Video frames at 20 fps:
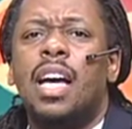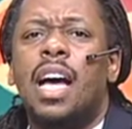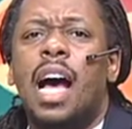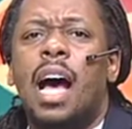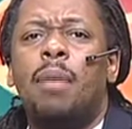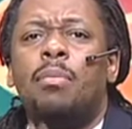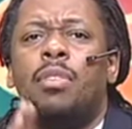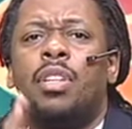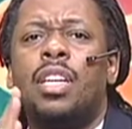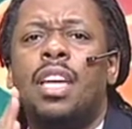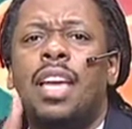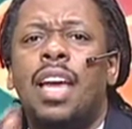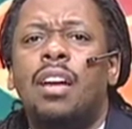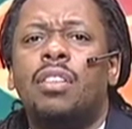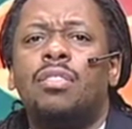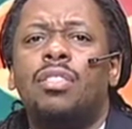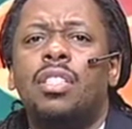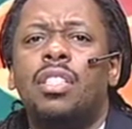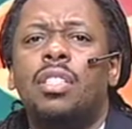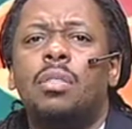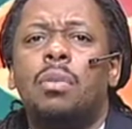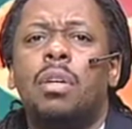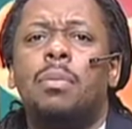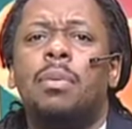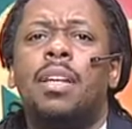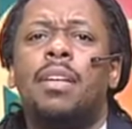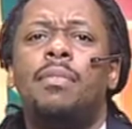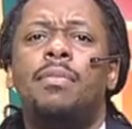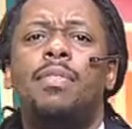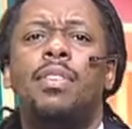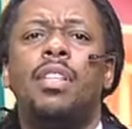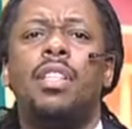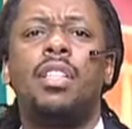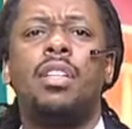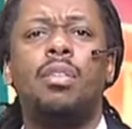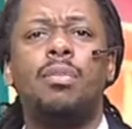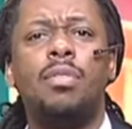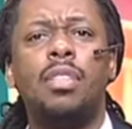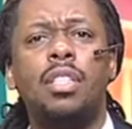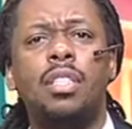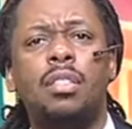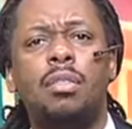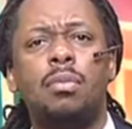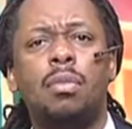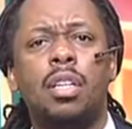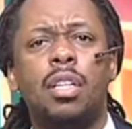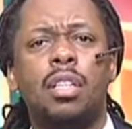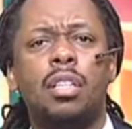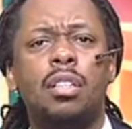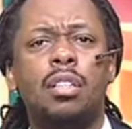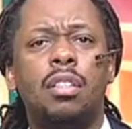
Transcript: I'm looking out this way, but I'm feeling over this way.